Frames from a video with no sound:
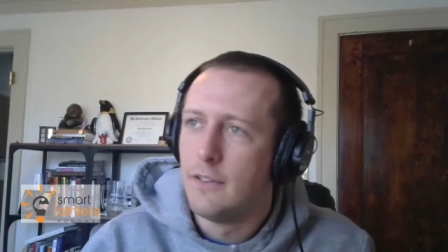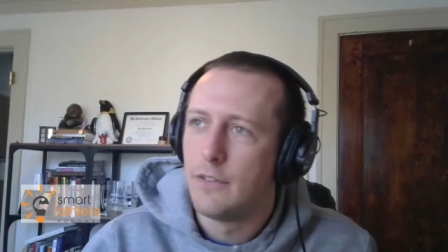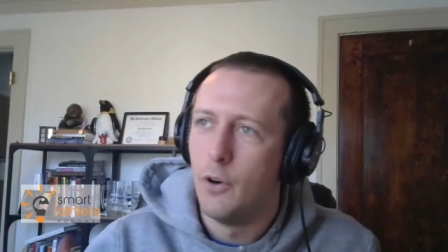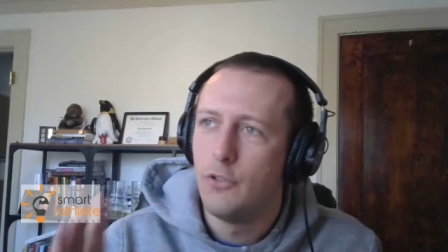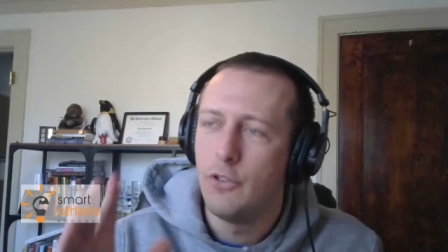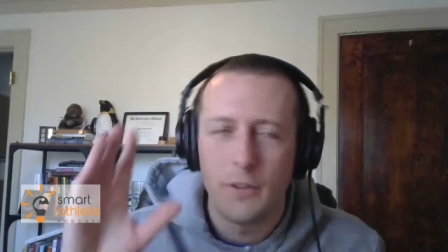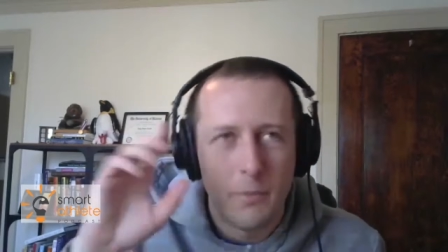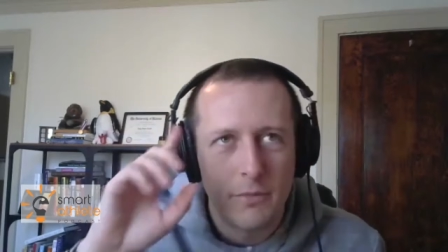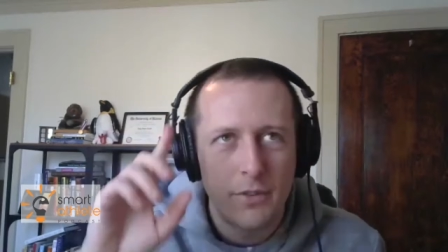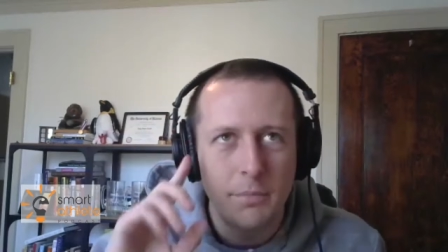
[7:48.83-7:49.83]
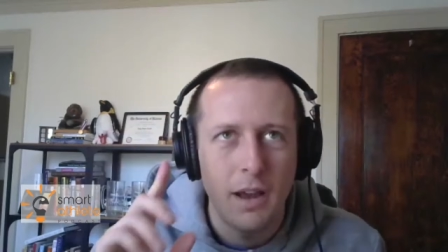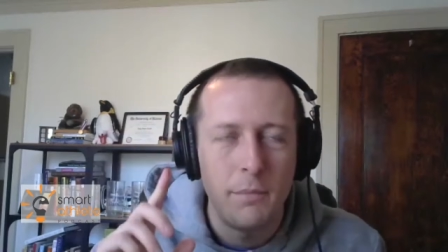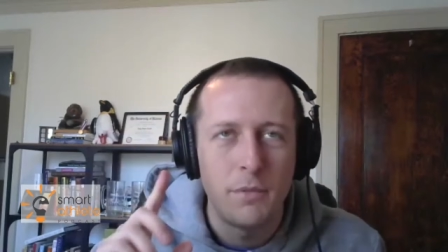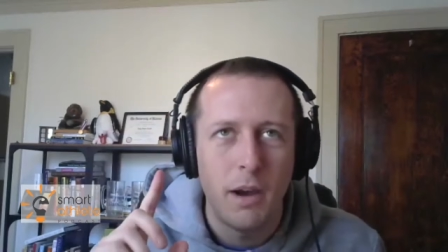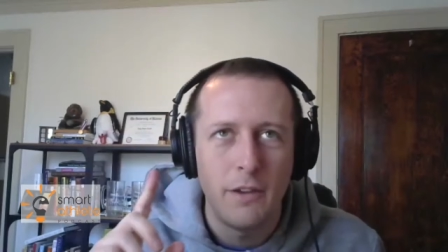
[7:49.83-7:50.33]
So just
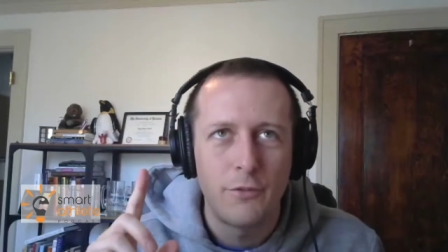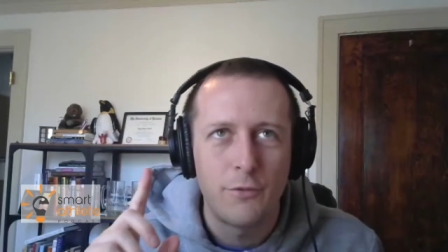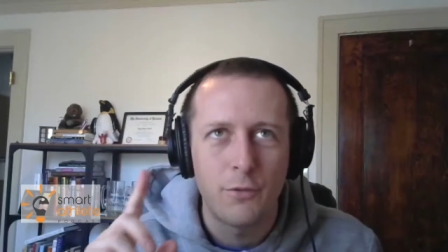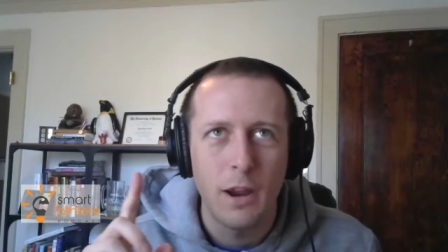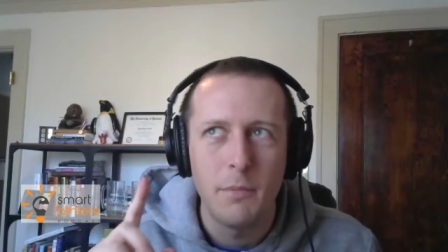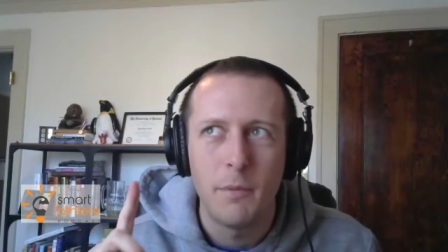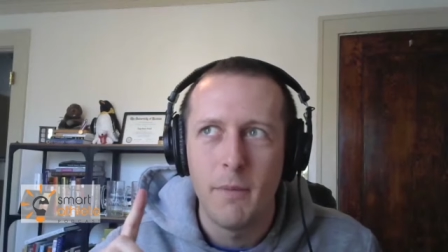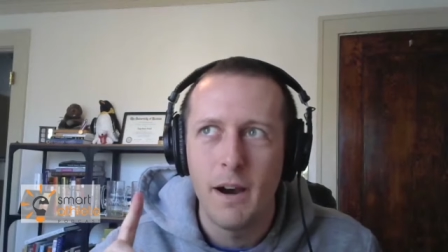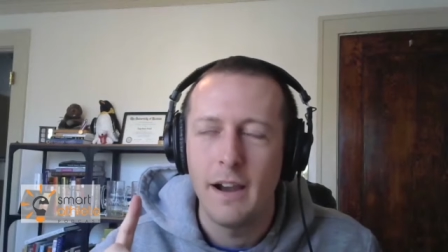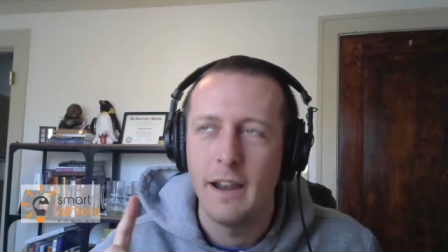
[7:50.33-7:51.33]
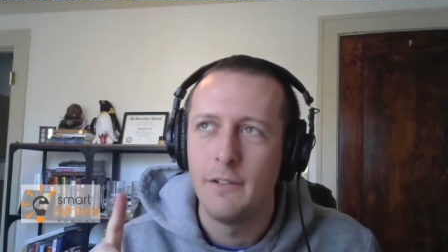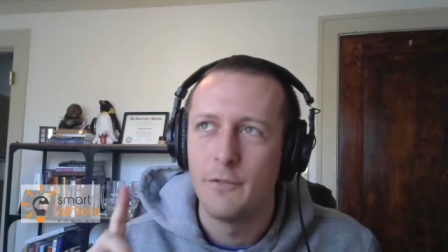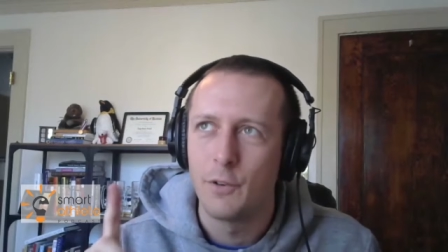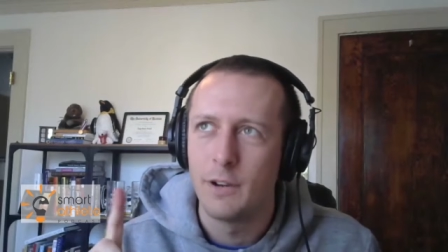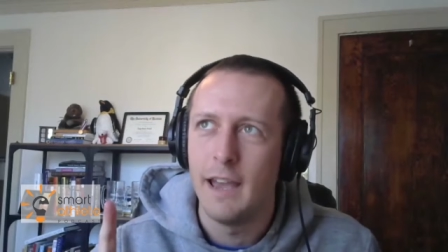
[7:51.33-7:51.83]
sometimes my frame of
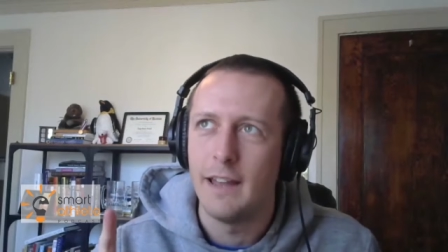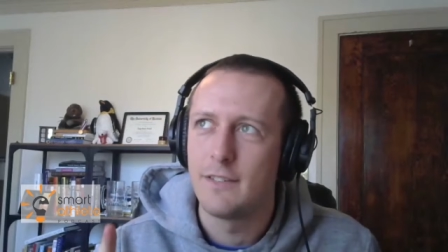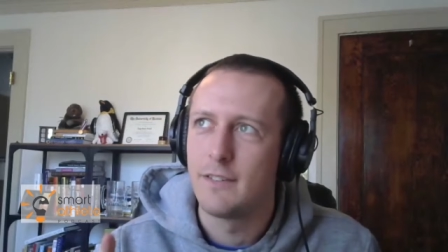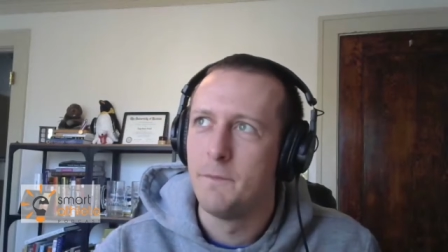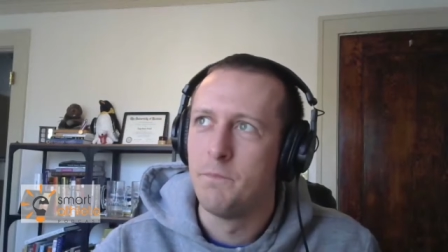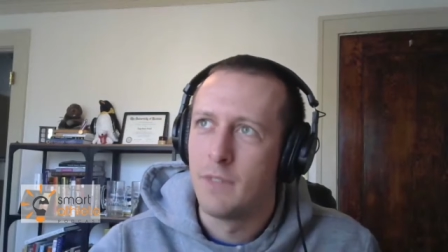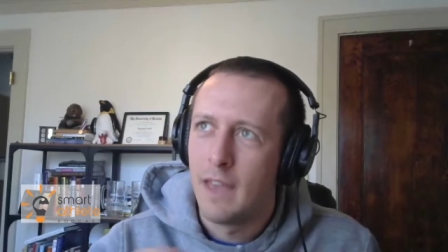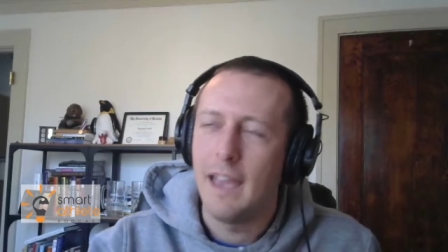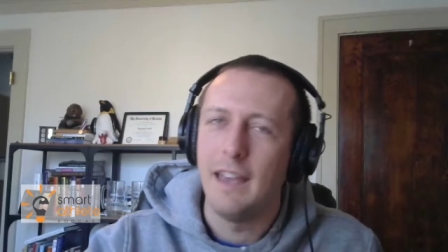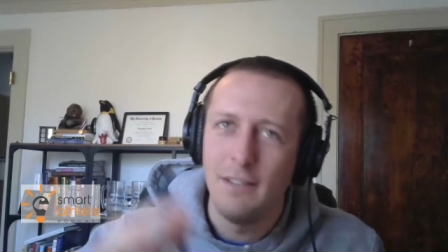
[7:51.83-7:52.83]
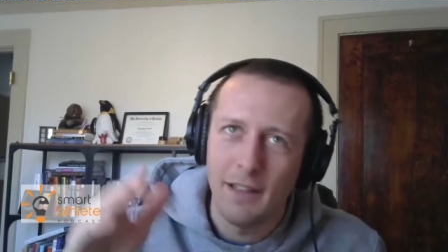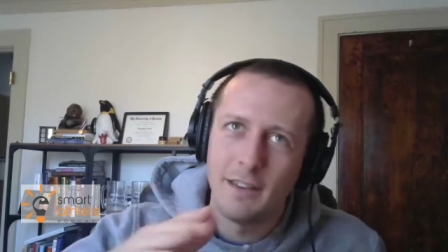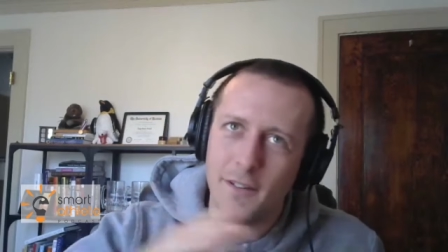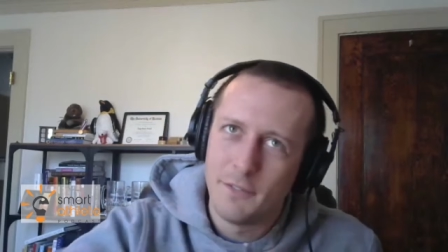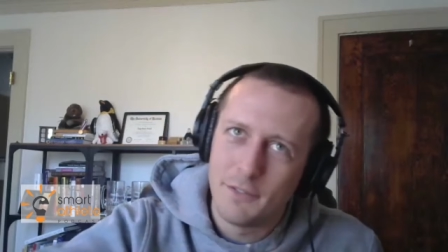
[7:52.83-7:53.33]
mind forgets, hey,
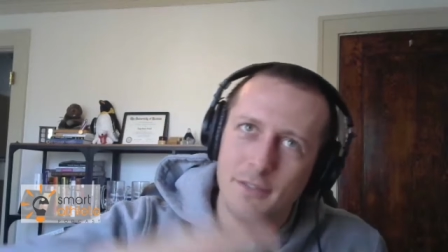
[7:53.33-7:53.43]
like